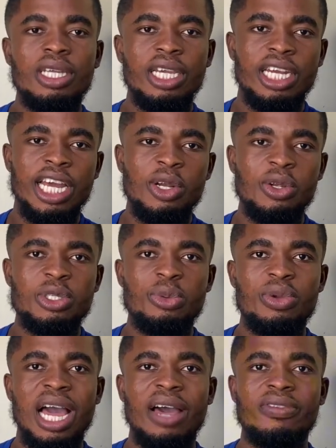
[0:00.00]
Then also
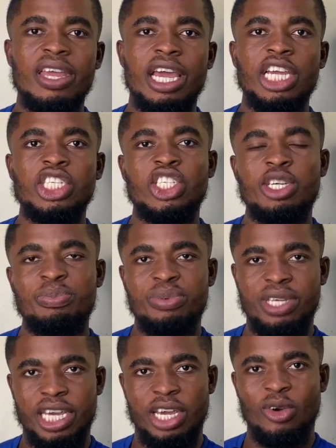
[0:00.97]
we have the
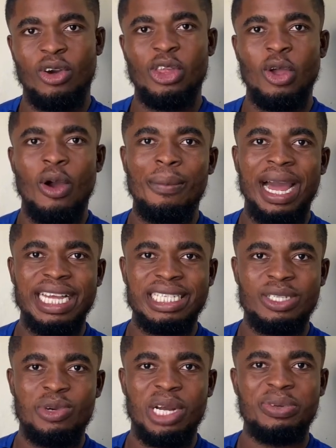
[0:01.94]
GP, or the
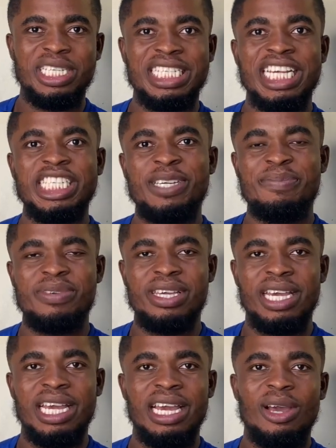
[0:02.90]
almighty one, which is the GP,
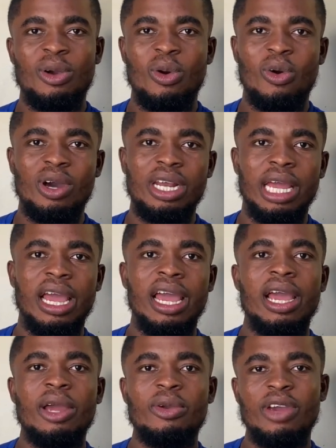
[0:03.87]
called the
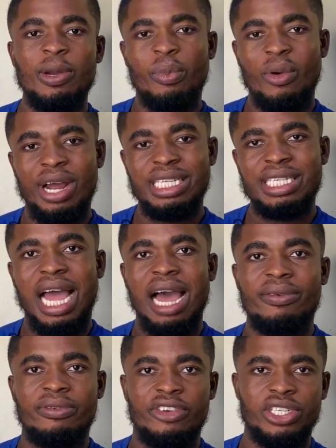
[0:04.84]
grade point
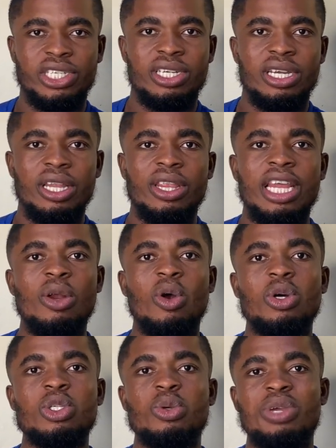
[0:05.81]
average. Then
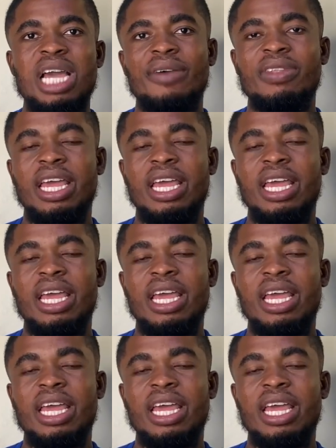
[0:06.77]
also we have the